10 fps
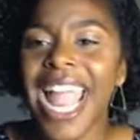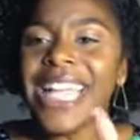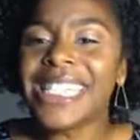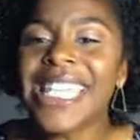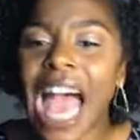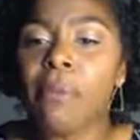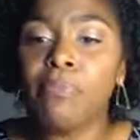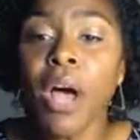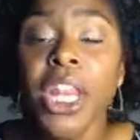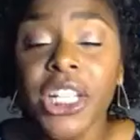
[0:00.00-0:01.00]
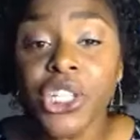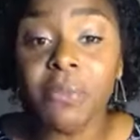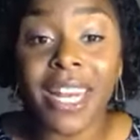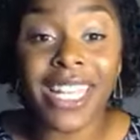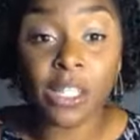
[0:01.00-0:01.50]
It's not
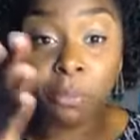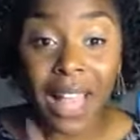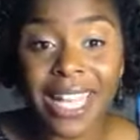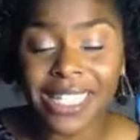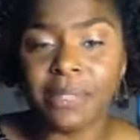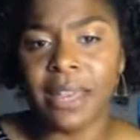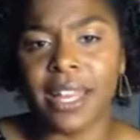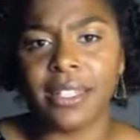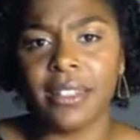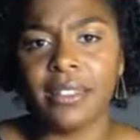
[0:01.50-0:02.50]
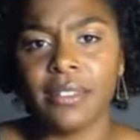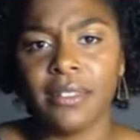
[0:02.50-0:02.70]
punishment, it's placement.